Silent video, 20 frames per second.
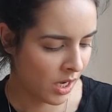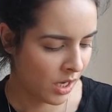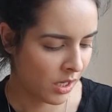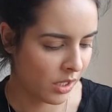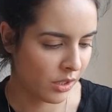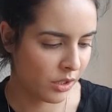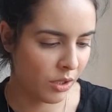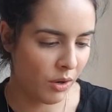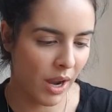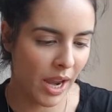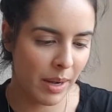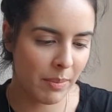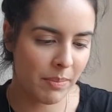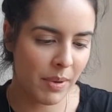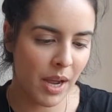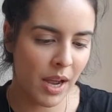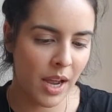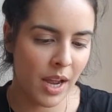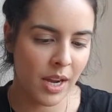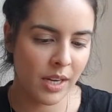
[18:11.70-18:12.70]
So I
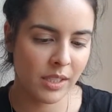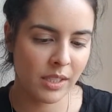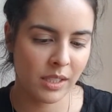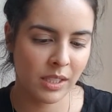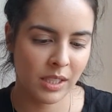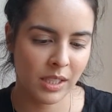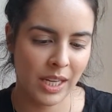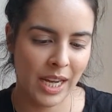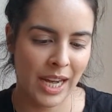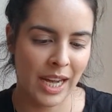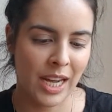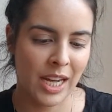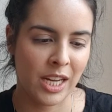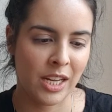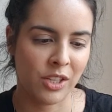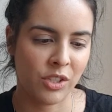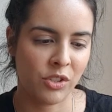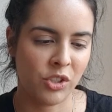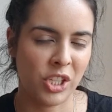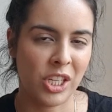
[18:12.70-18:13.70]
bought
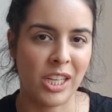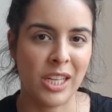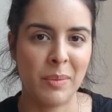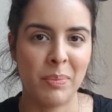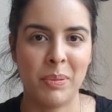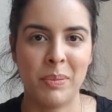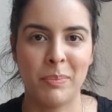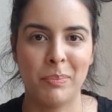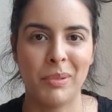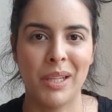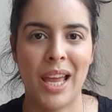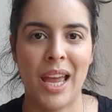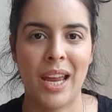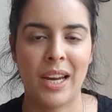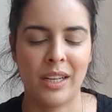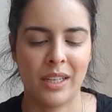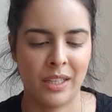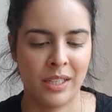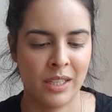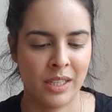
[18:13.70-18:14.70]
a cheap
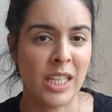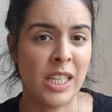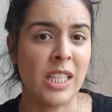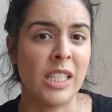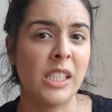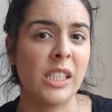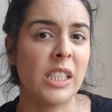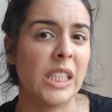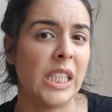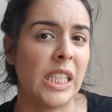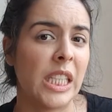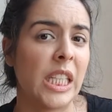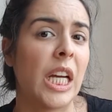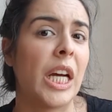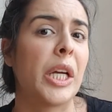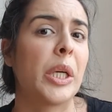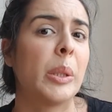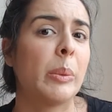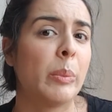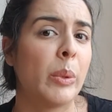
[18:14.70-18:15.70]
black, easily
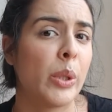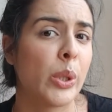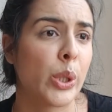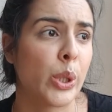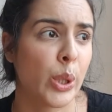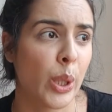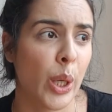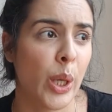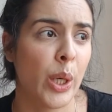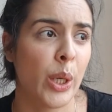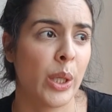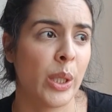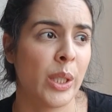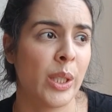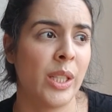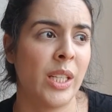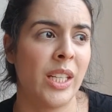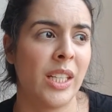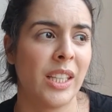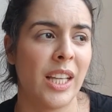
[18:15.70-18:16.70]
cuttable shirt
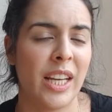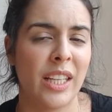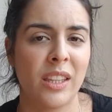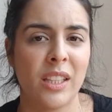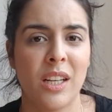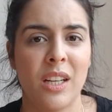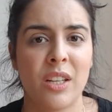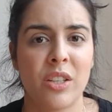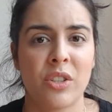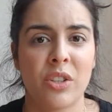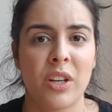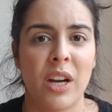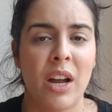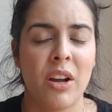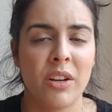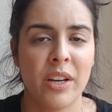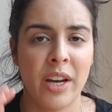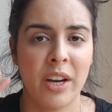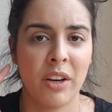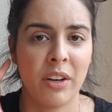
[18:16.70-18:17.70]
in like the
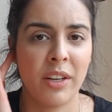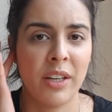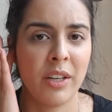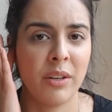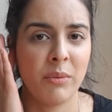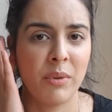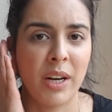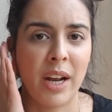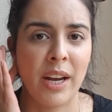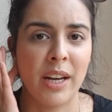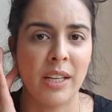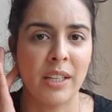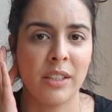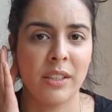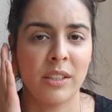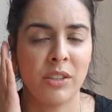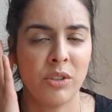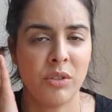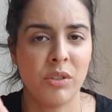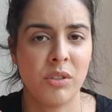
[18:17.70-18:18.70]
underground area when I
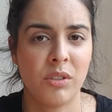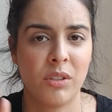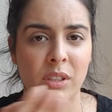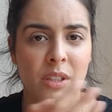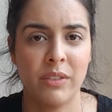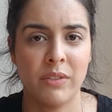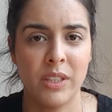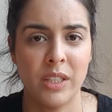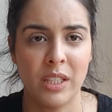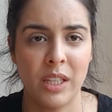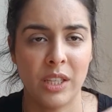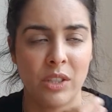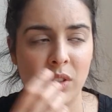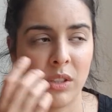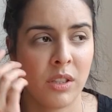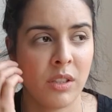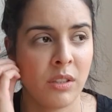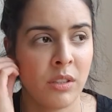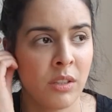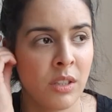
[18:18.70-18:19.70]
used to live in
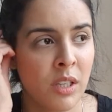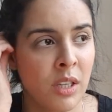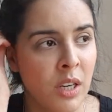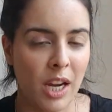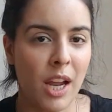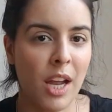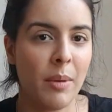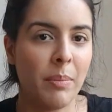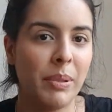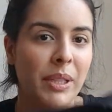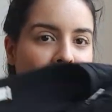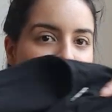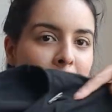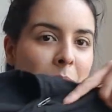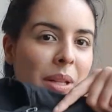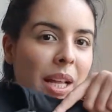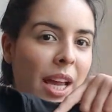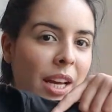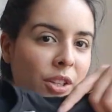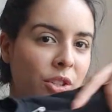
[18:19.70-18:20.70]
Daejeon. I got a plain
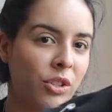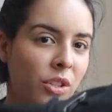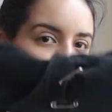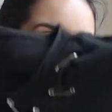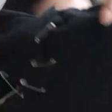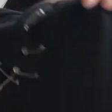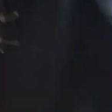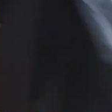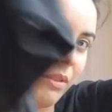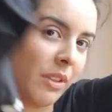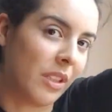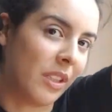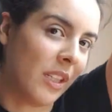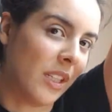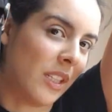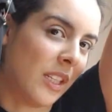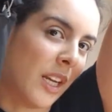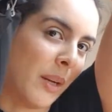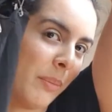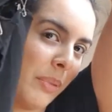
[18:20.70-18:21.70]
black shirt, obviously
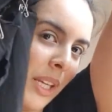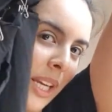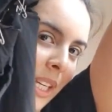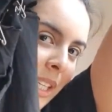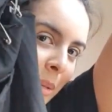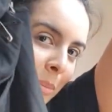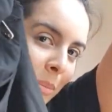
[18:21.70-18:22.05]
it's not plain and